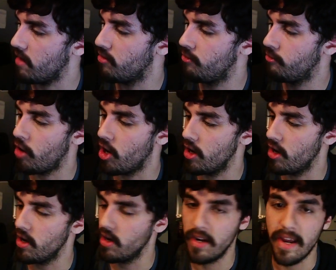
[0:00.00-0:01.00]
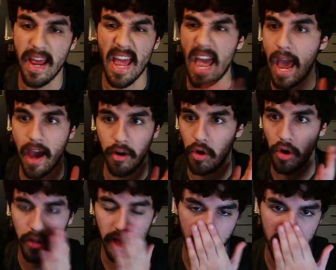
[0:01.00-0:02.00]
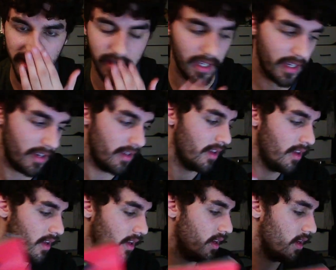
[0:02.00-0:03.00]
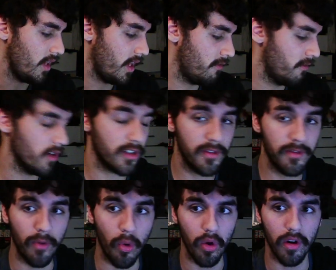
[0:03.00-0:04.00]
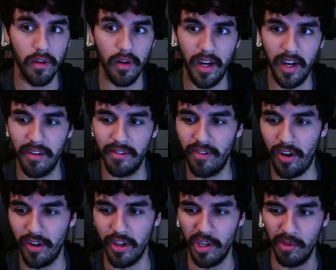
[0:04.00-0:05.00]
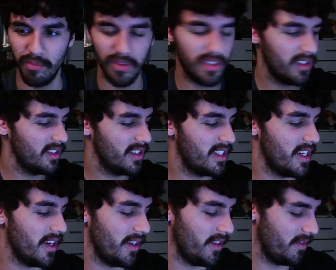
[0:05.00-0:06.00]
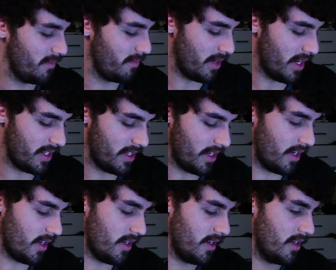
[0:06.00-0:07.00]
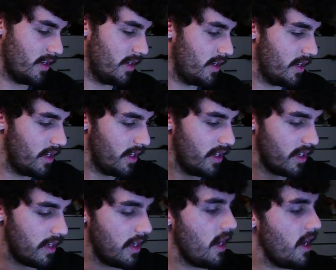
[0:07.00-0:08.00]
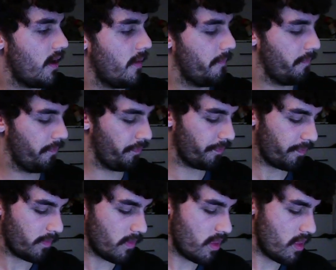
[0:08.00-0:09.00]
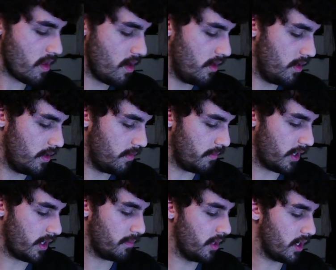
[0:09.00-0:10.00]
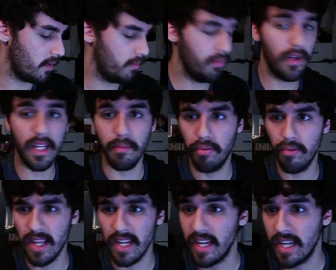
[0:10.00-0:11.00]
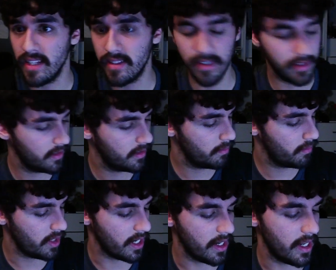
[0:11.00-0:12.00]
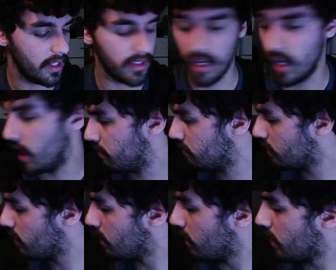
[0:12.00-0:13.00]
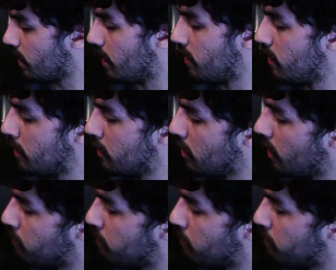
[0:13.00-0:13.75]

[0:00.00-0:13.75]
far at all, like I said, like first four volumes still, but yeah, but pretty neat to have. And then up